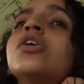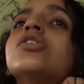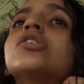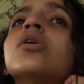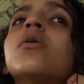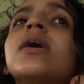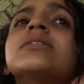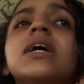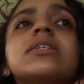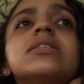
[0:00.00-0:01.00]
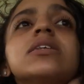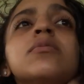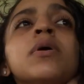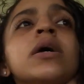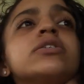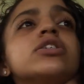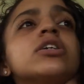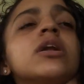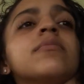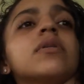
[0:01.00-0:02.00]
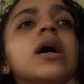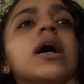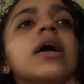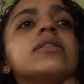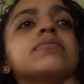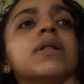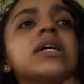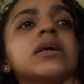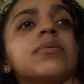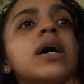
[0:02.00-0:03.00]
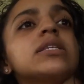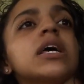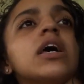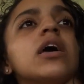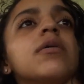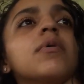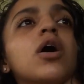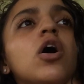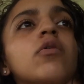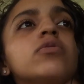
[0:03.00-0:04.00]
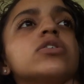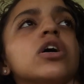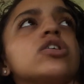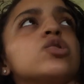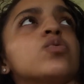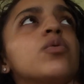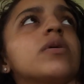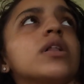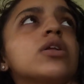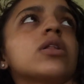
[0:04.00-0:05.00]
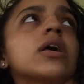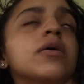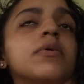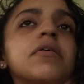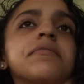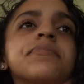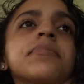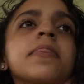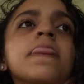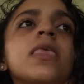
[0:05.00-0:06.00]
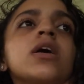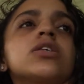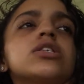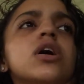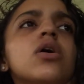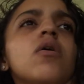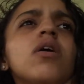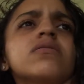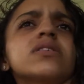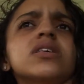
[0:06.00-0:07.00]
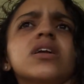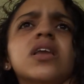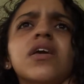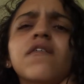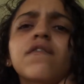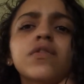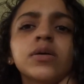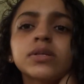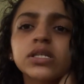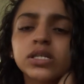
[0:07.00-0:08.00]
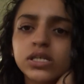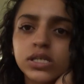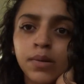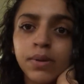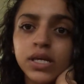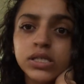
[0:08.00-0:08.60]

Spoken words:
So I texted the manager, and I'm like, blase, my car won't start, so we'll be a little late, whatever. So all of a sudden it flipped into some big